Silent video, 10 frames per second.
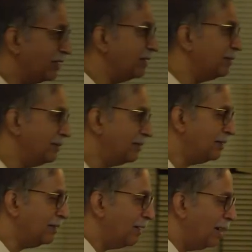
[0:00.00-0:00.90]
field.
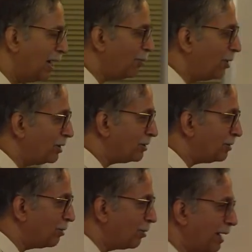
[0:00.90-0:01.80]
I want
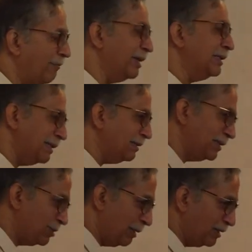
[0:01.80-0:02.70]
to know everything in the
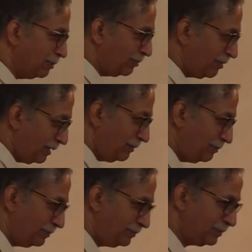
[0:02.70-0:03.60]
displacement field.
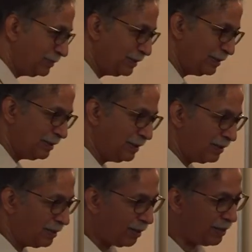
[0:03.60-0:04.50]

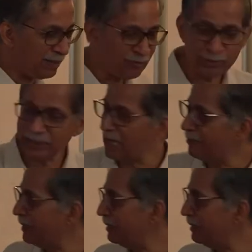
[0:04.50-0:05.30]
Now, if you tell me